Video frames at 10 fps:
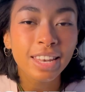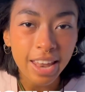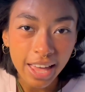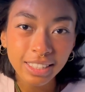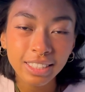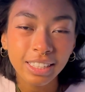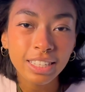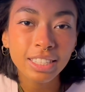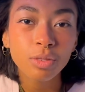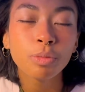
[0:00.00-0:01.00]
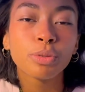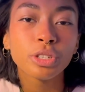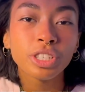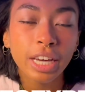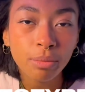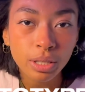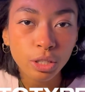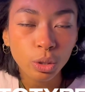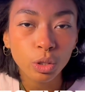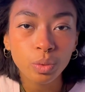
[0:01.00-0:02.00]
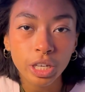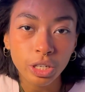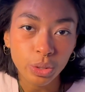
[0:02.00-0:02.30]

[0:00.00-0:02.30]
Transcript: Next, let's see what prototyping tools we can